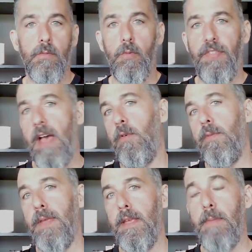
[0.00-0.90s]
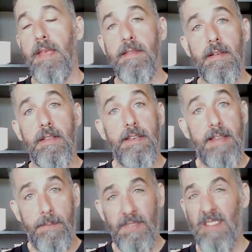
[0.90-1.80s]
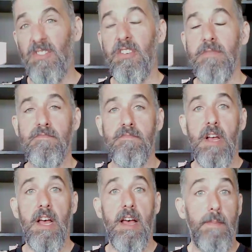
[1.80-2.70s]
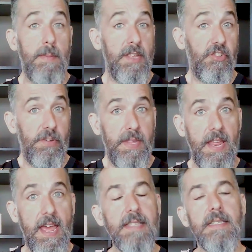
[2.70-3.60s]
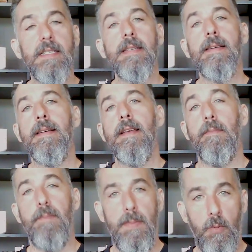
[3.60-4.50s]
That would be basically depth sounder, uh, maybe G P S, maybe